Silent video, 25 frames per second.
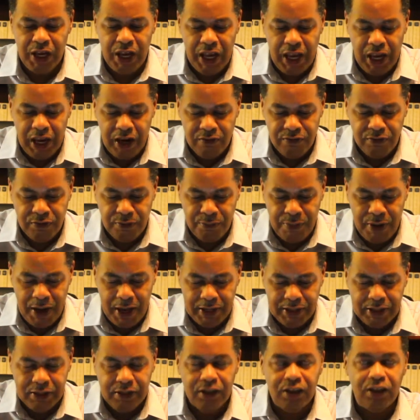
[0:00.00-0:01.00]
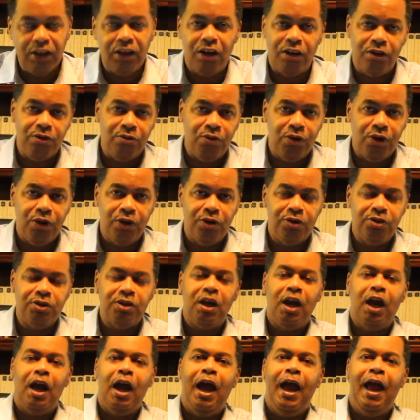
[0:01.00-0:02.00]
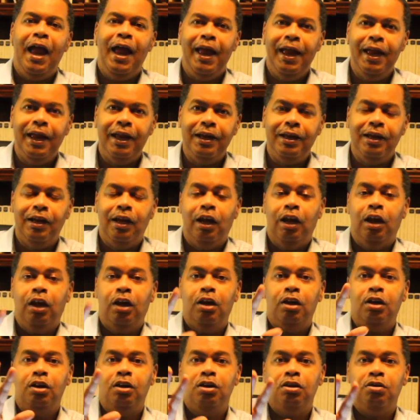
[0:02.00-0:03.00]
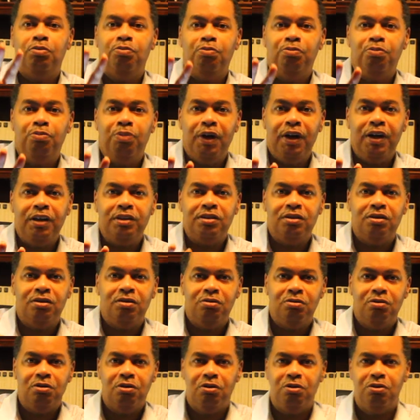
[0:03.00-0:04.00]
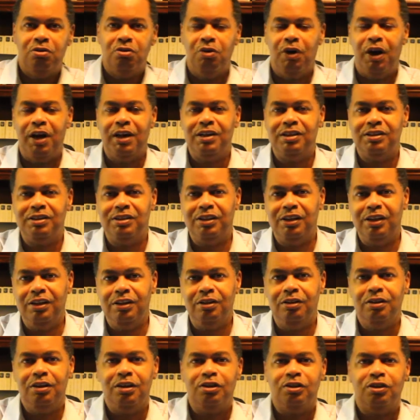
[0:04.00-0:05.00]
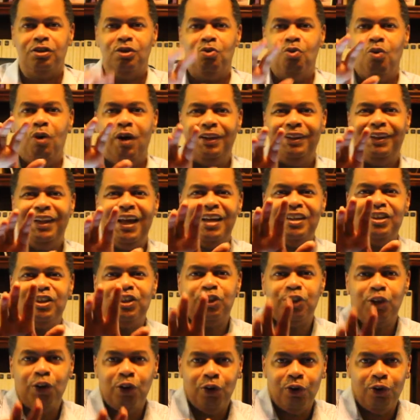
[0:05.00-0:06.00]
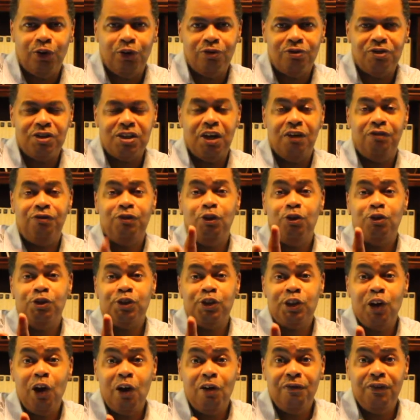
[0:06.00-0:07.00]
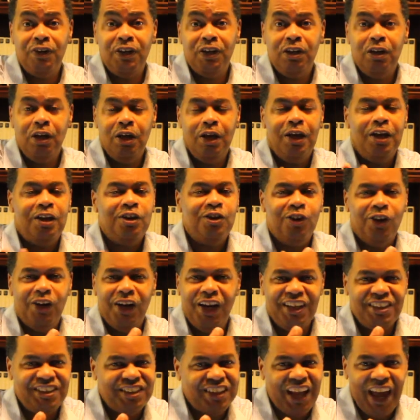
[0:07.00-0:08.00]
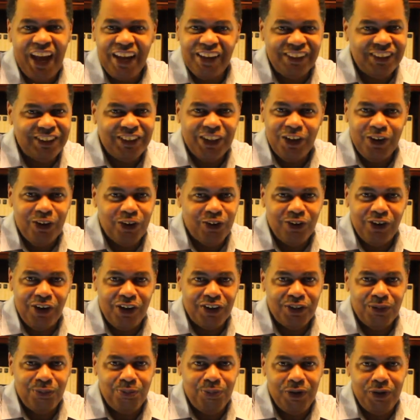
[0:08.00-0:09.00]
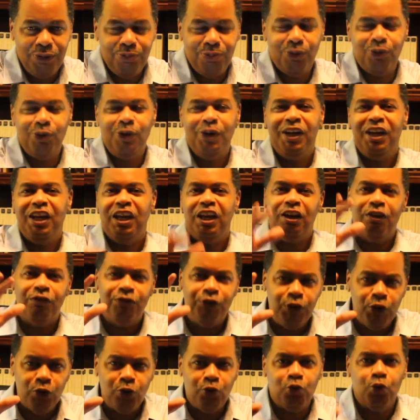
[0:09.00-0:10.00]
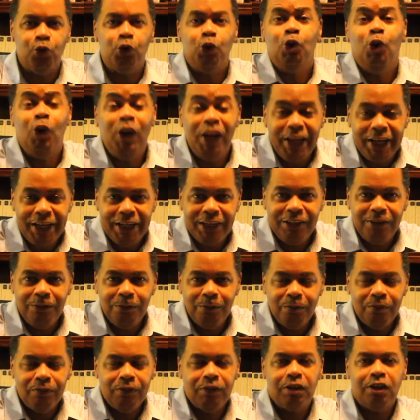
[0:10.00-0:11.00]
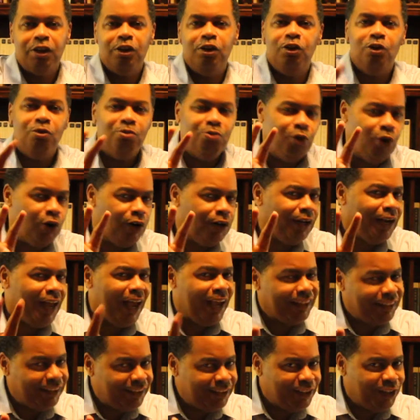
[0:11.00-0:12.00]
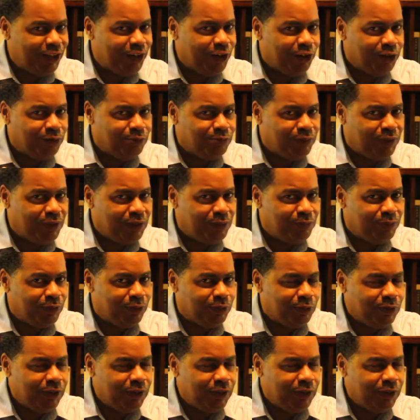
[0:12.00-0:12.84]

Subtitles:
everybody. In other words, hey, greatest leader is the one that serves. If you're serving, you're less likely to hurt other people. If you're ruling, you're more likely to hurt people.